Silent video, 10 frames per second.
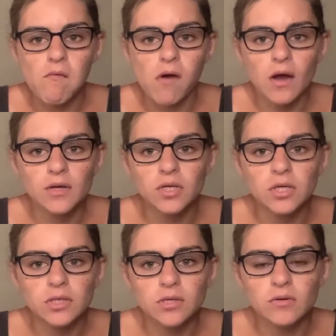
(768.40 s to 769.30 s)

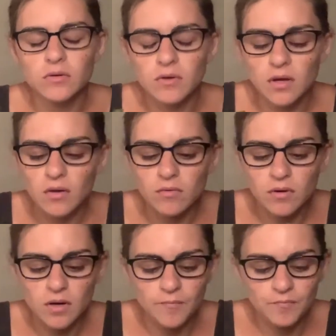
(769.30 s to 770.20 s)
uncooked okra
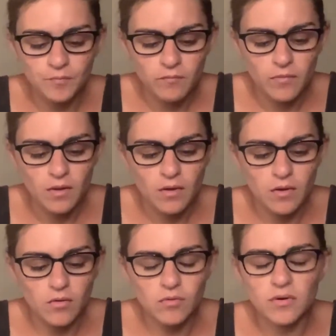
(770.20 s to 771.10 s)
or
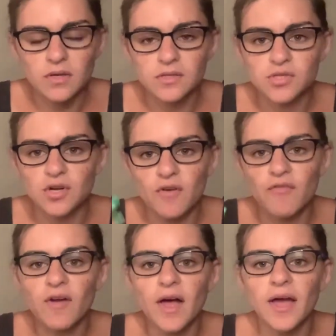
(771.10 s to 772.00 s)
okra
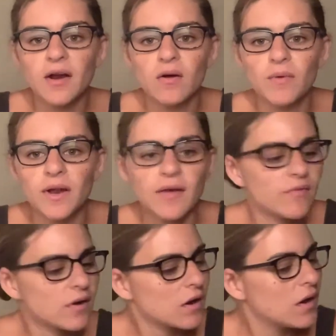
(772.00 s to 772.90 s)
stir-fried or
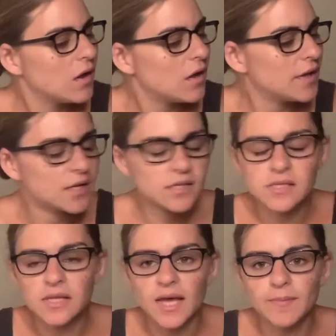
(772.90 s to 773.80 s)
whatever in a
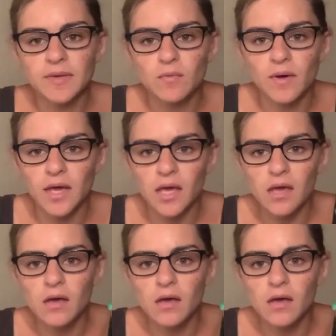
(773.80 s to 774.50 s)
slimy way.